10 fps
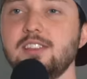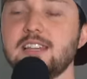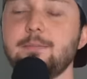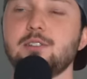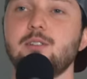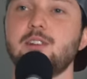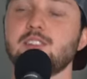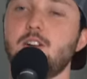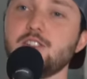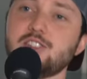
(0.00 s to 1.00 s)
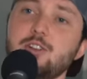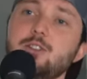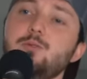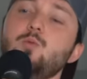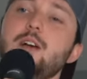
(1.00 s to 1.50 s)
This episode is
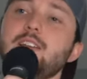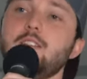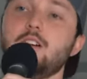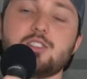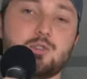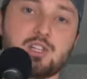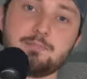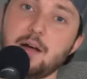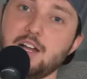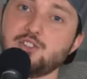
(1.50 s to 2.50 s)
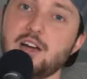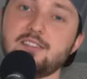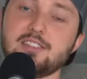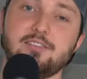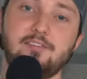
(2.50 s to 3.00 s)
also when Luxor
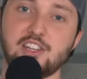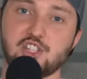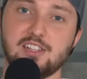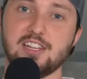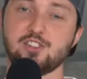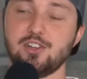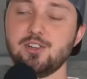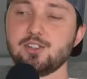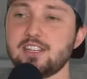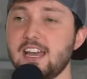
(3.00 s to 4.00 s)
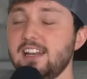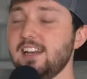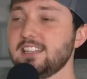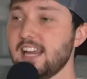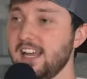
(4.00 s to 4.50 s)
Spondroth is officially introduced, and
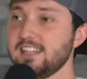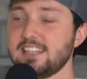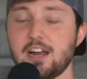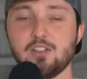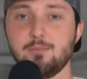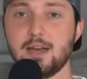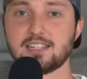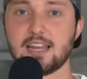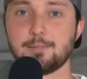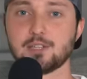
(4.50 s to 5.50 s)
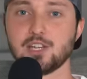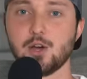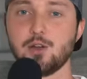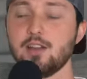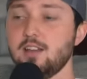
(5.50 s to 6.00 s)
it is hands down the best
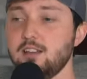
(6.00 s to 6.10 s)
episode.